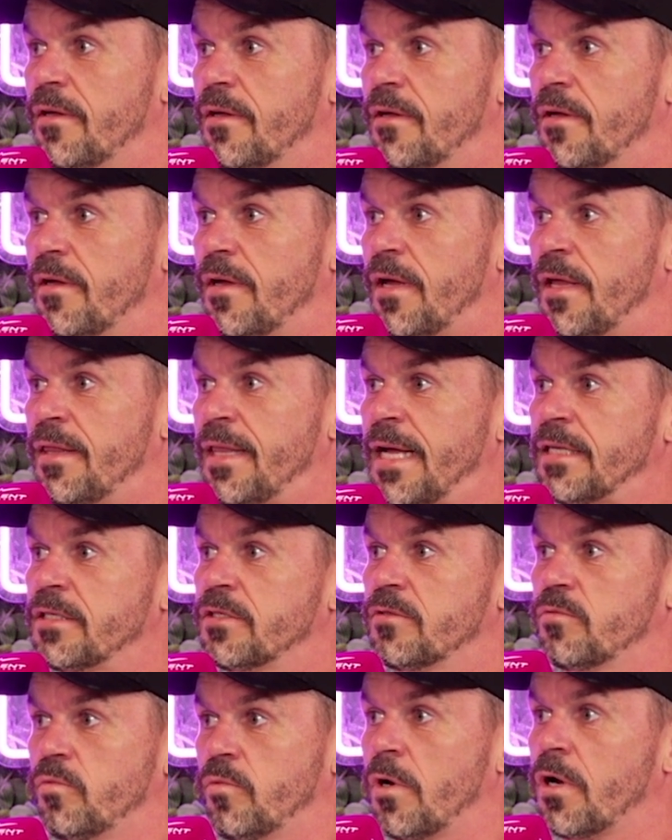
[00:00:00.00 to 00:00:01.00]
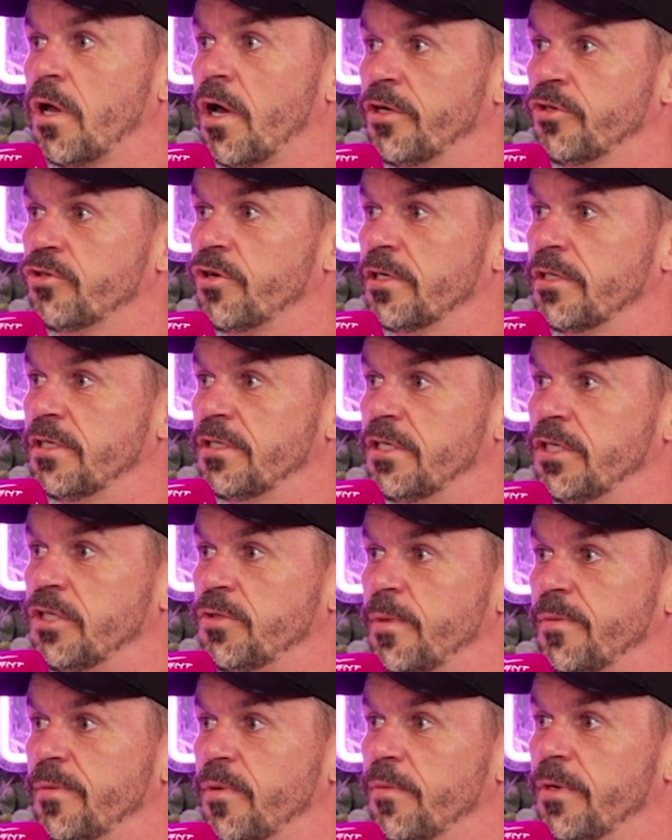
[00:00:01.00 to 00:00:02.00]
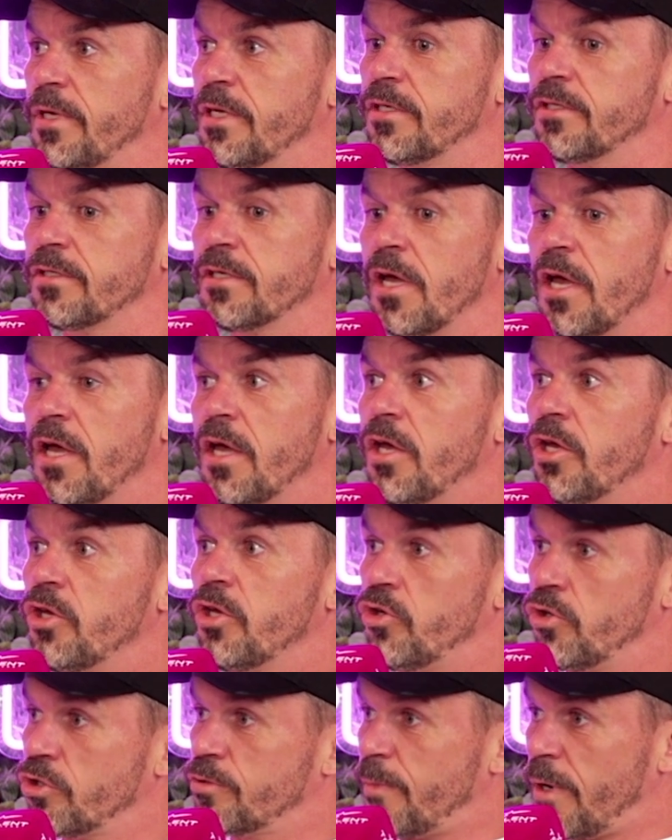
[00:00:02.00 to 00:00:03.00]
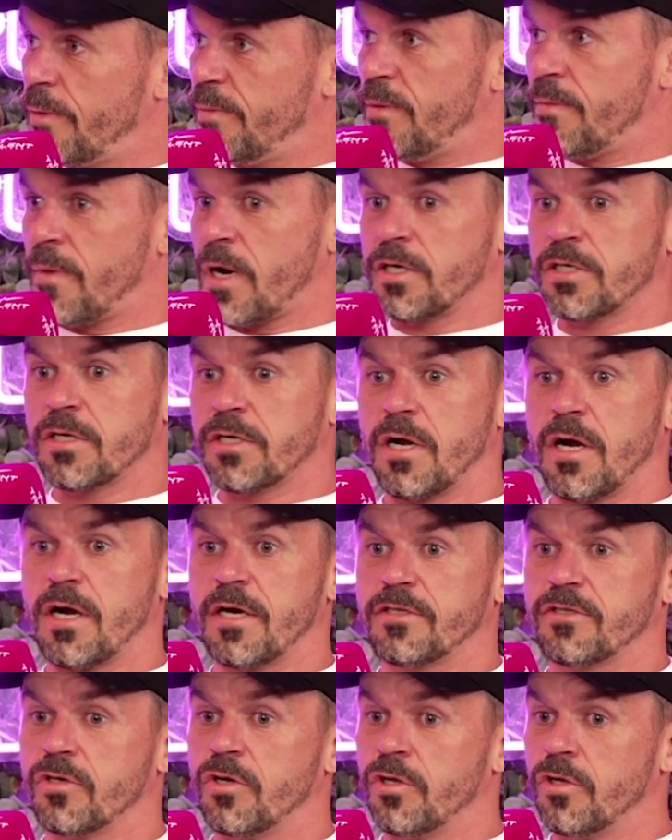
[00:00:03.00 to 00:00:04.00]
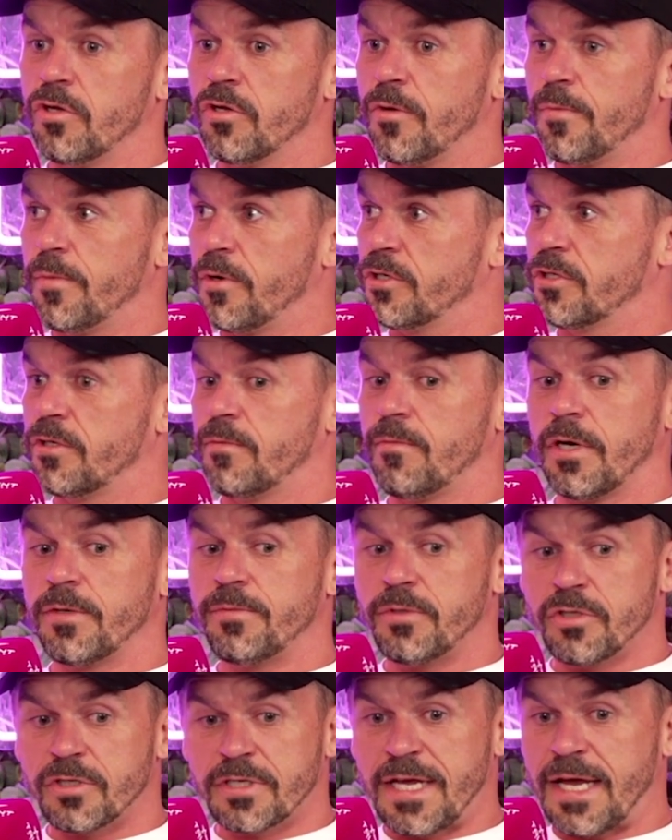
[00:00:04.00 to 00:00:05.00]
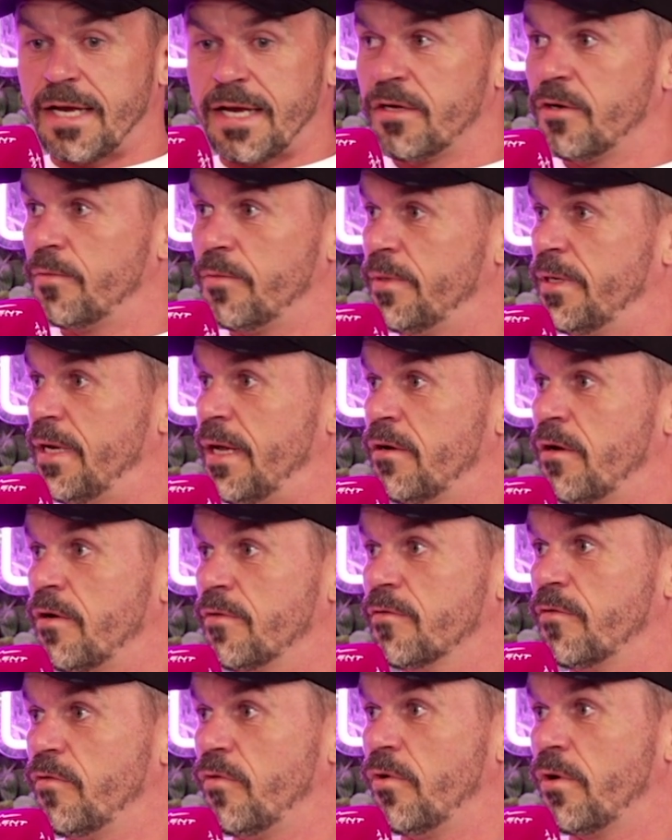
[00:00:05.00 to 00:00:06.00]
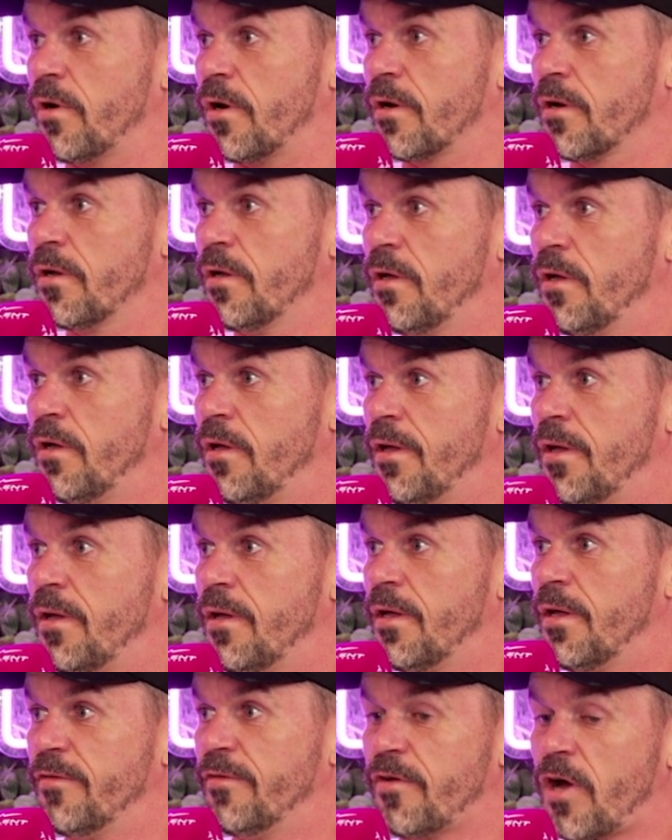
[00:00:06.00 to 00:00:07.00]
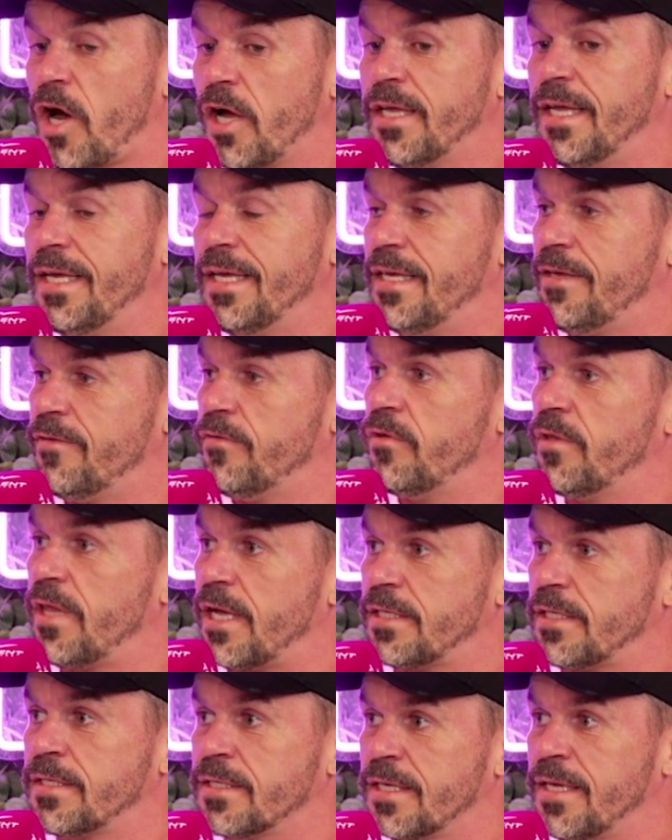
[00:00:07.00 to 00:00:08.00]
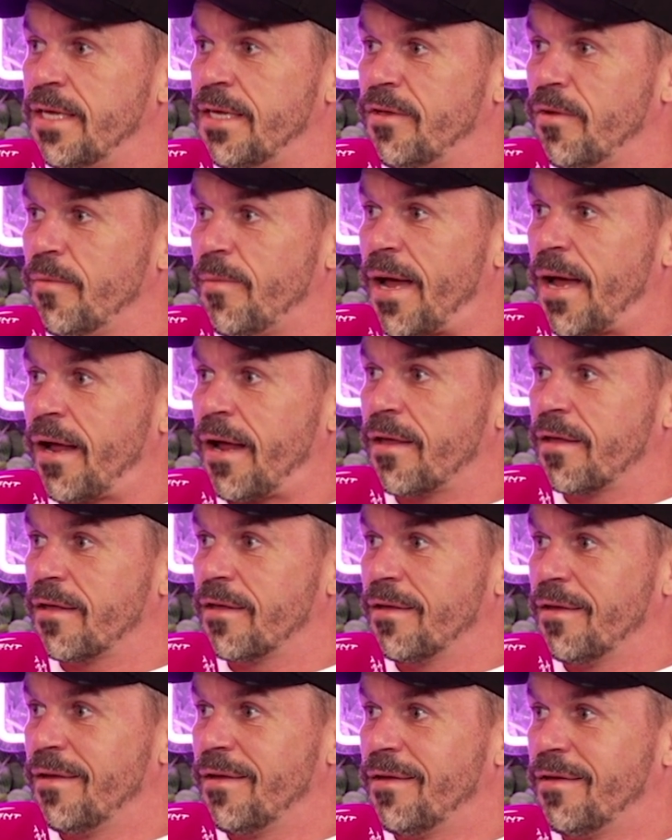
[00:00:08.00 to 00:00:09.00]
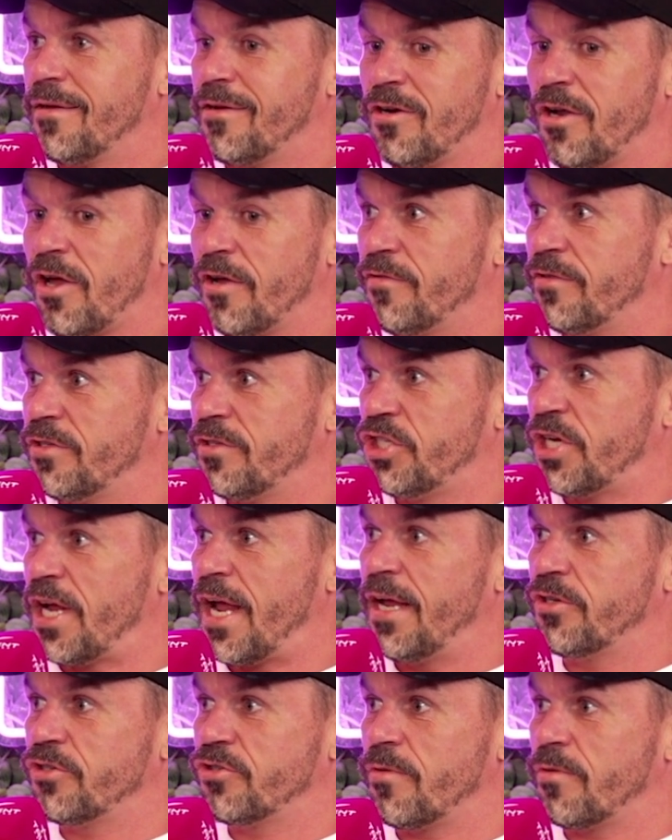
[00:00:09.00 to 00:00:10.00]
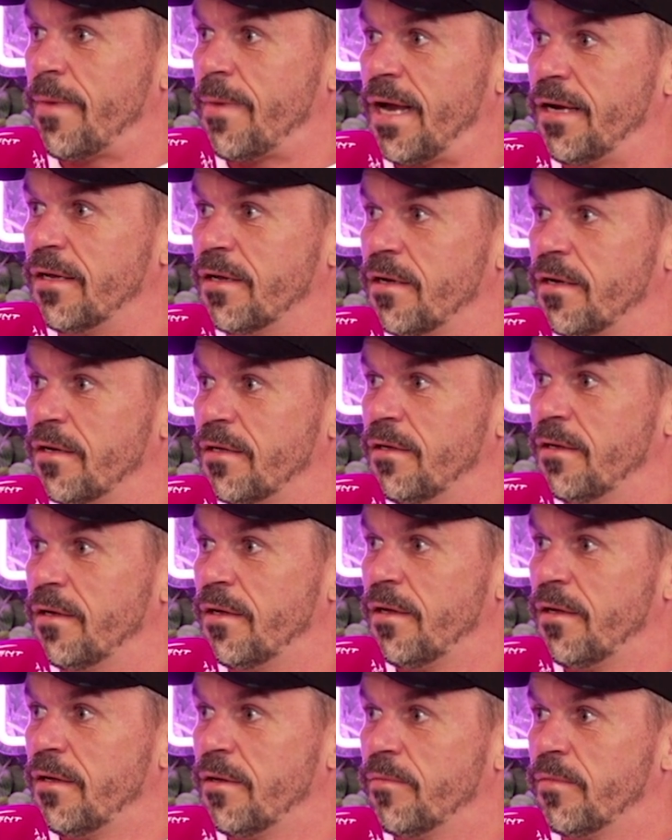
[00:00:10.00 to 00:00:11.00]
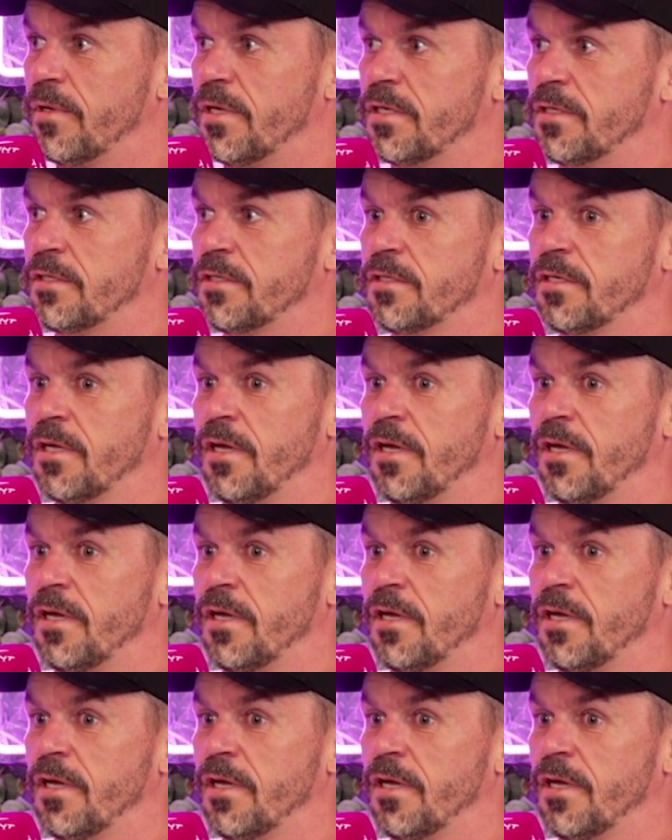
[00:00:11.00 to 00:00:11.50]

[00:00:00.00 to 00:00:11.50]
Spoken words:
And that's what I try to teach people, because yours might be martial arts. Another person might be just getting up and down off the floor. If I can give you that skill back, your life has changed dramatically. Because